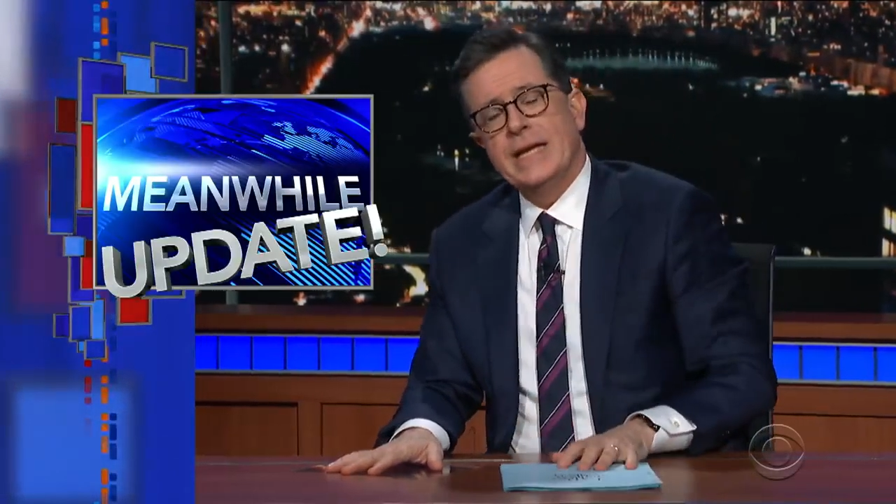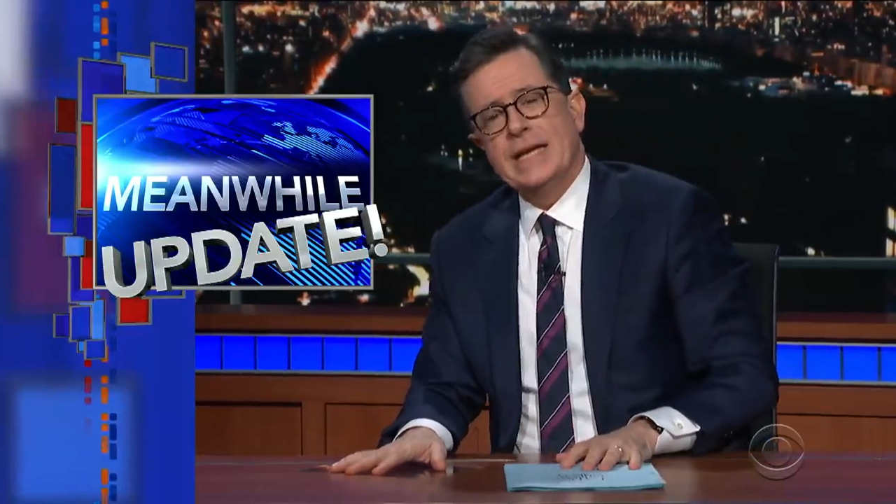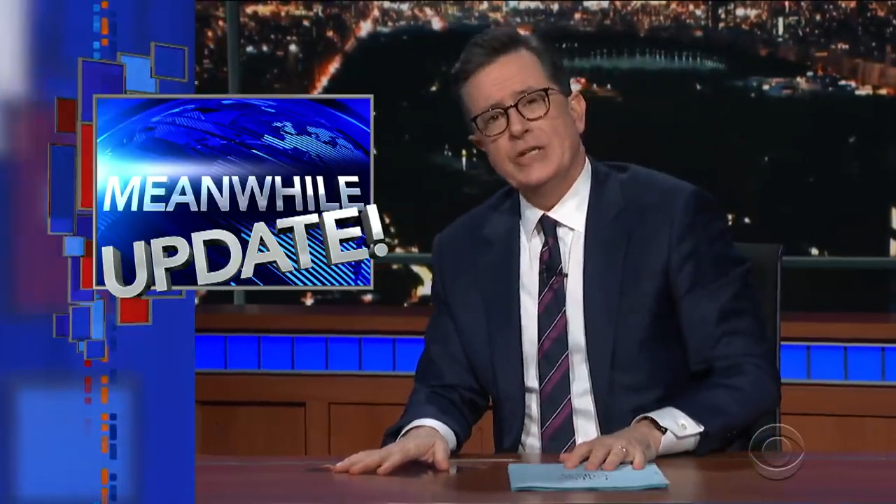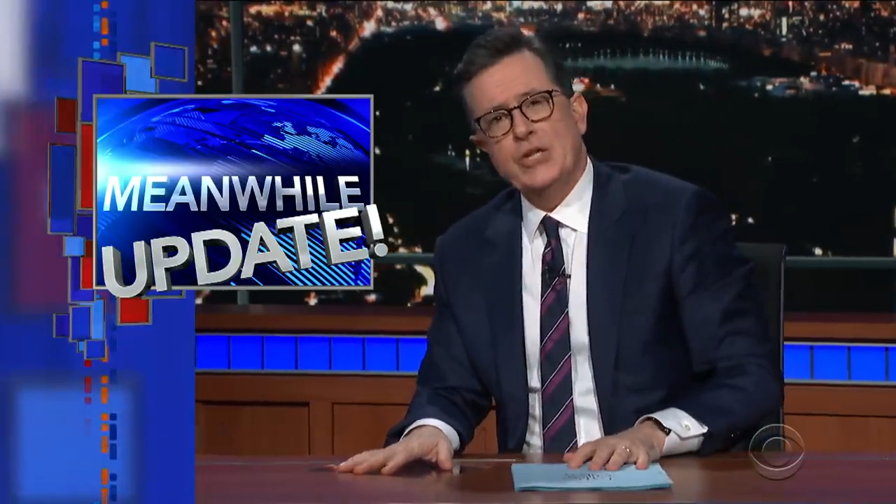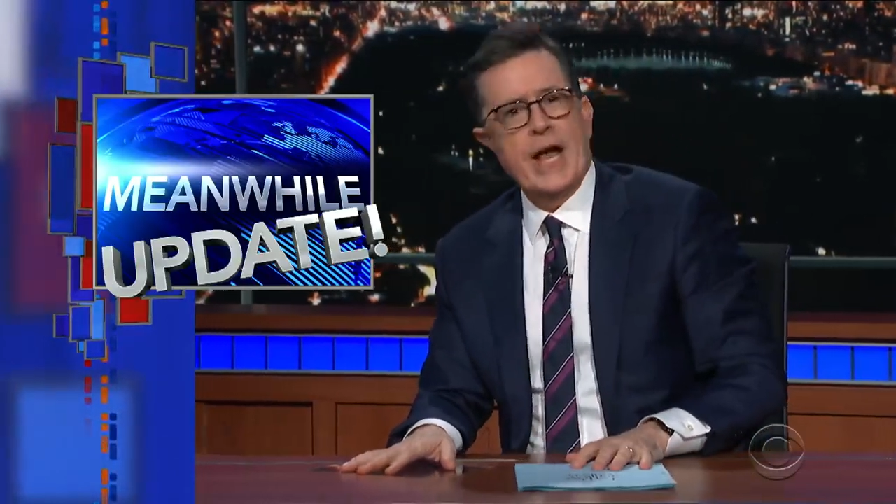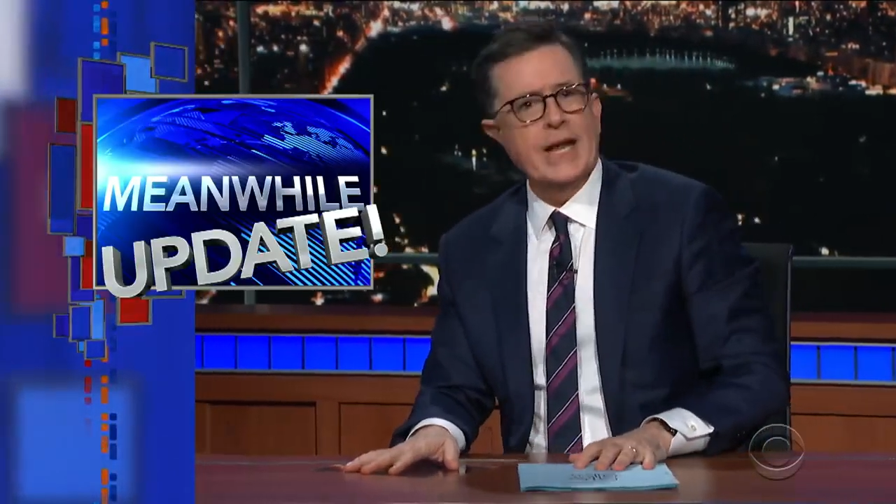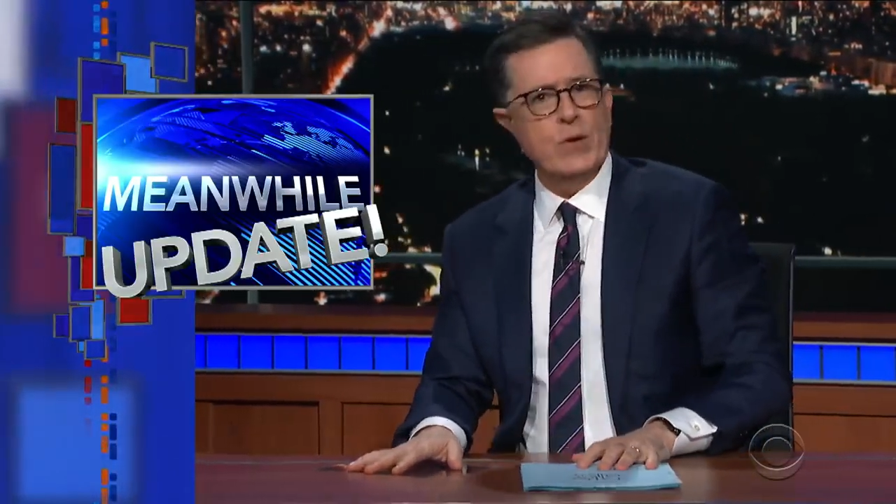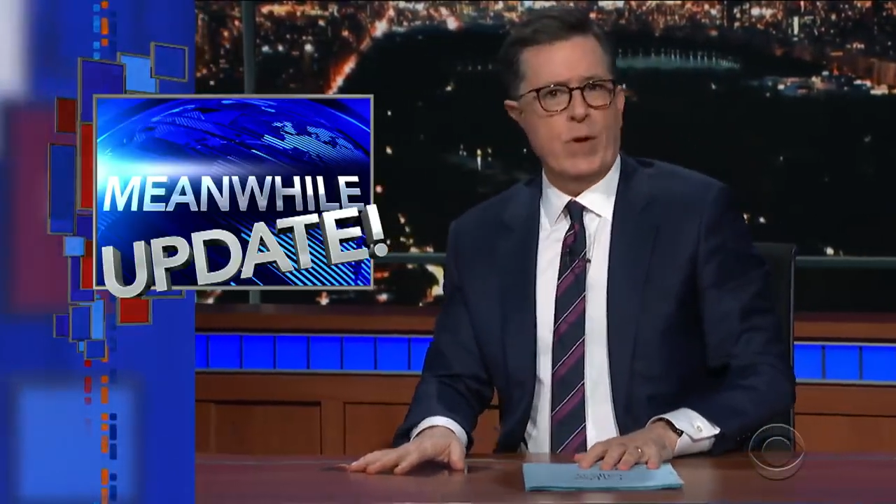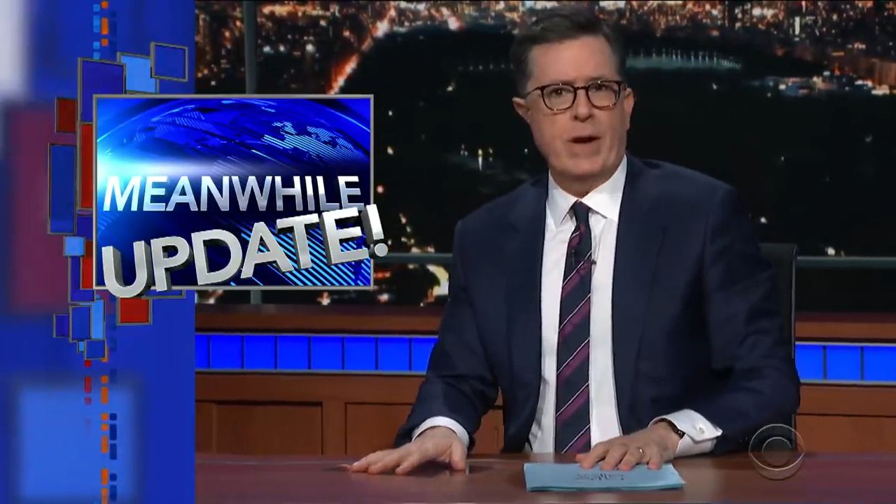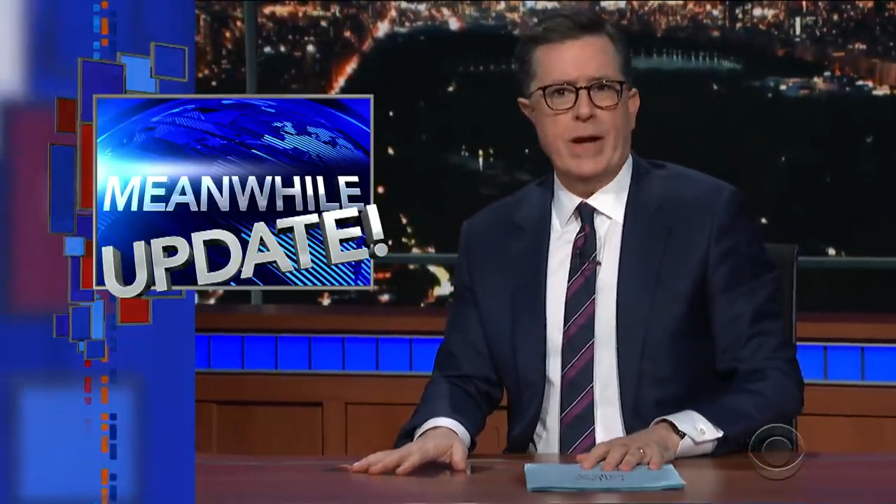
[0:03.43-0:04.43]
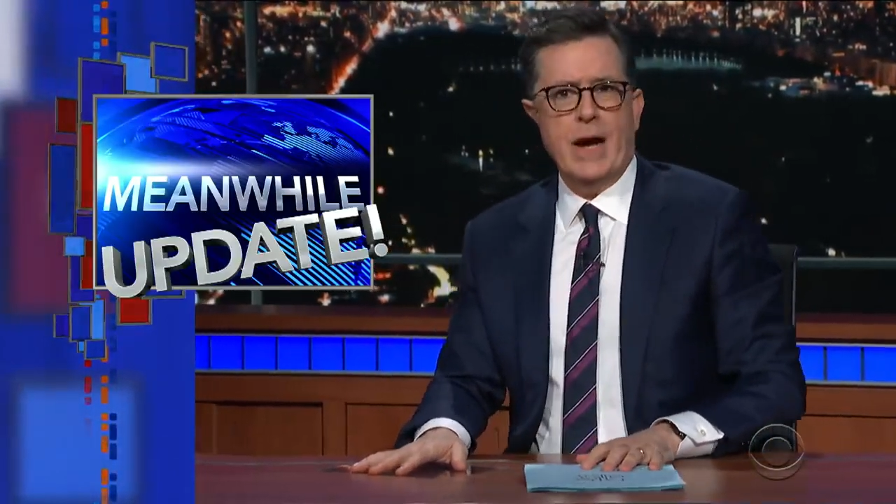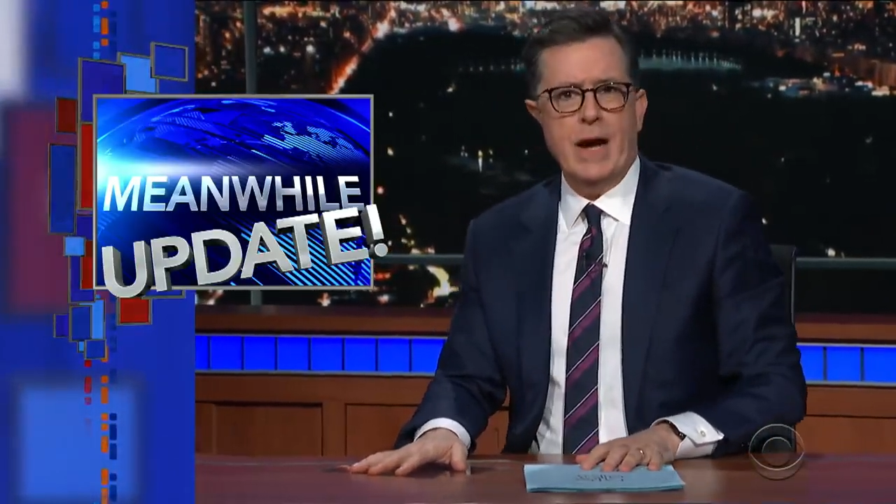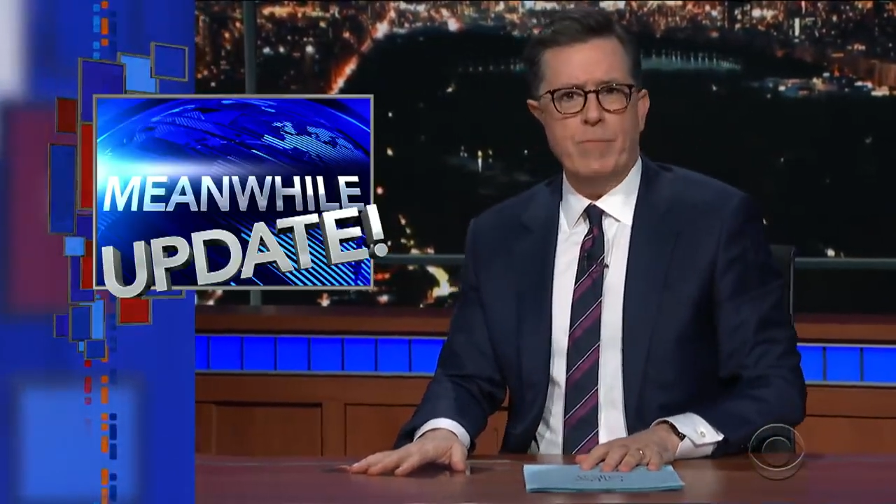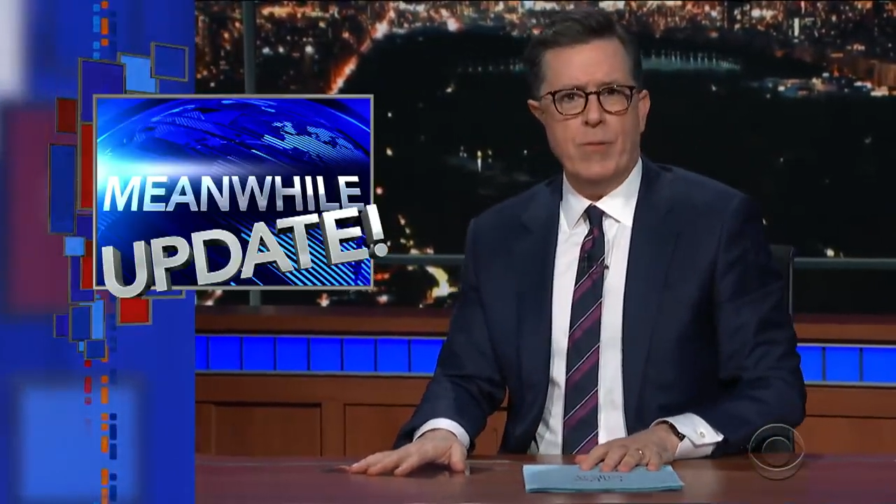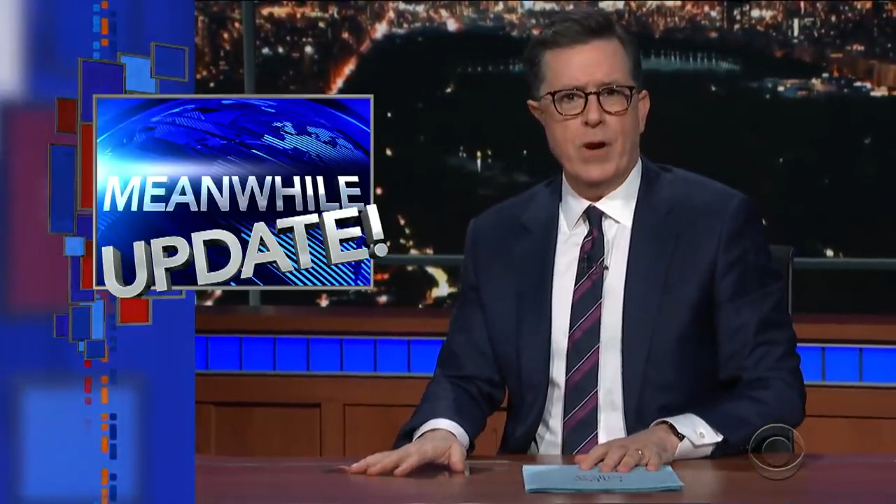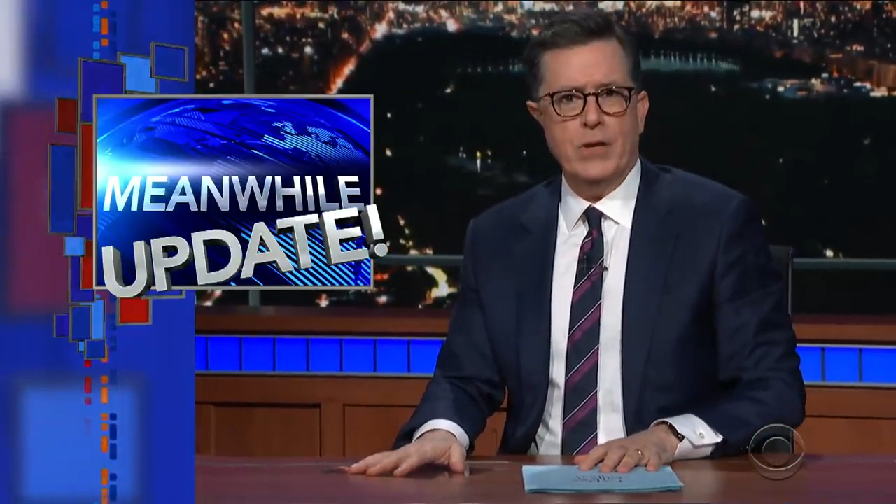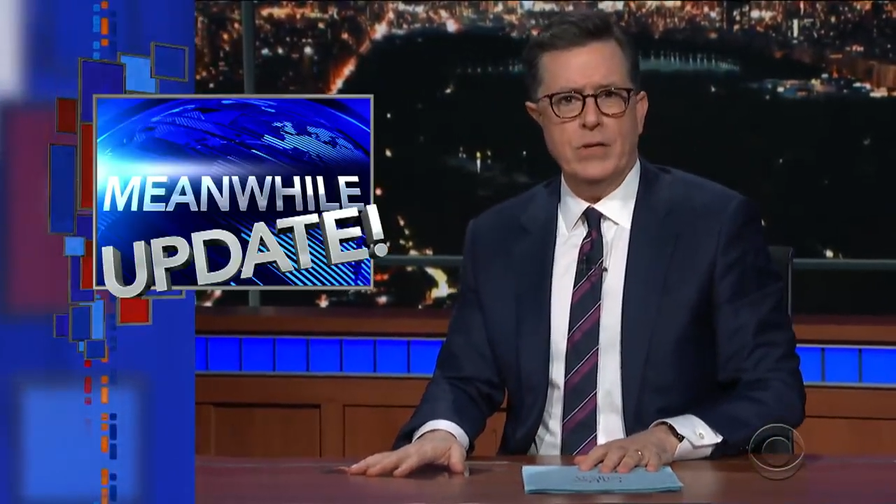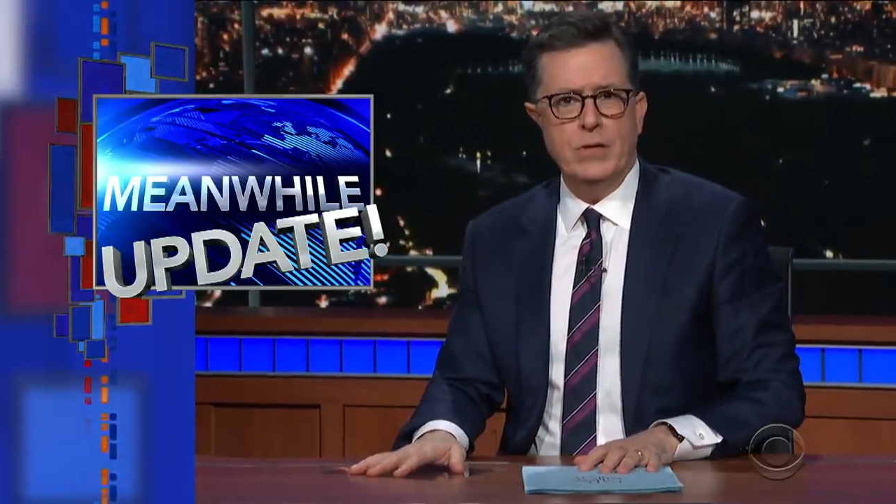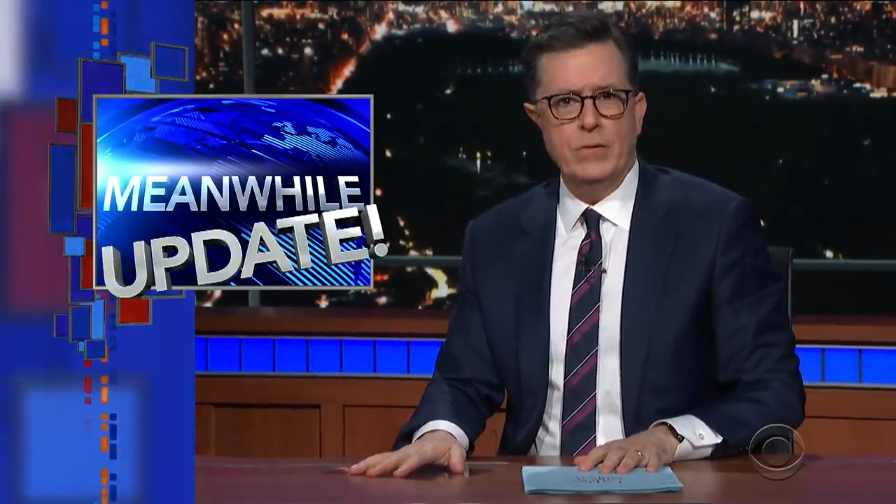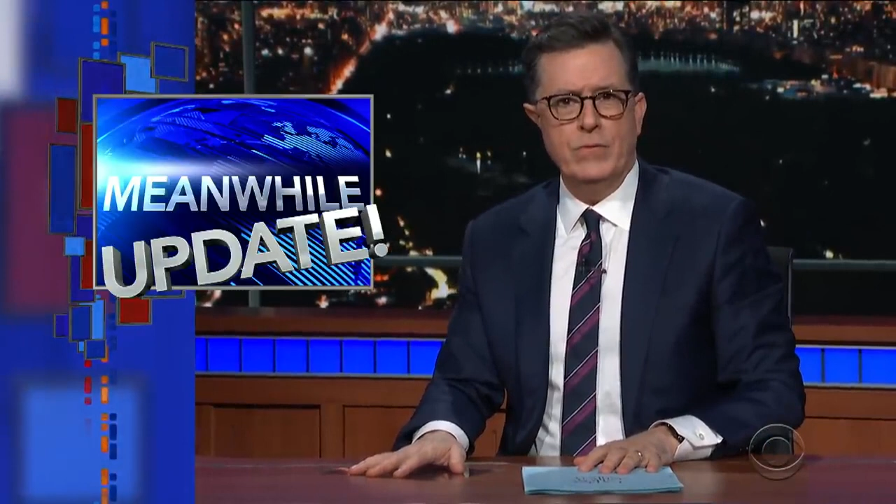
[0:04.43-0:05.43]
In January, I brought
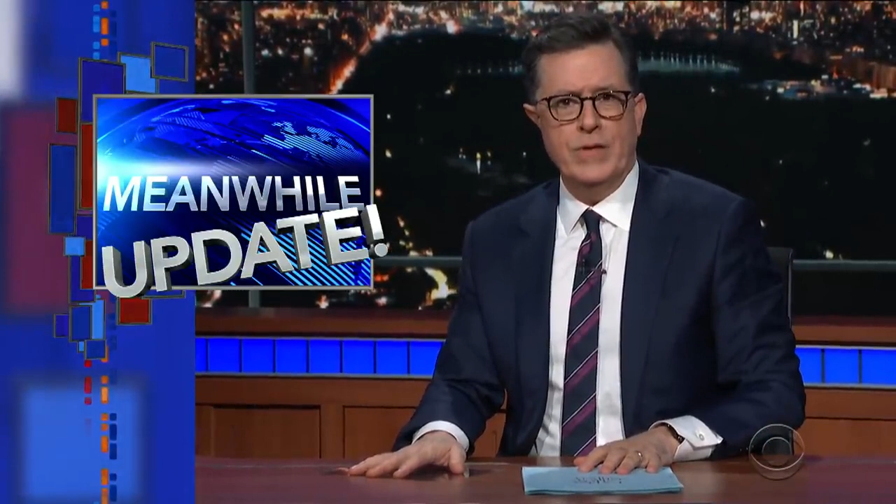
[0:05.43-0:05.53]
you